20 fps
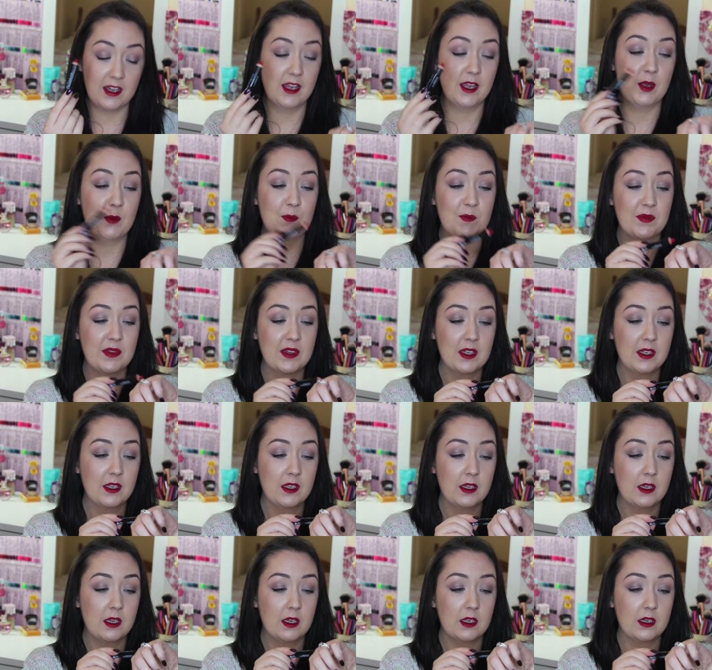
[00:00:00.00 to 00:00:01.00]
um,
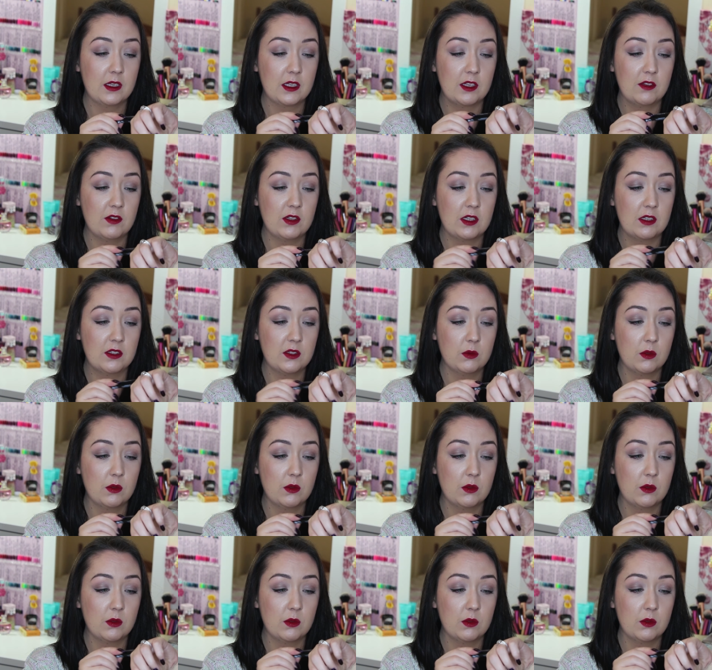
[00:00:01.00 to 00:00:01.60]
I'll give you another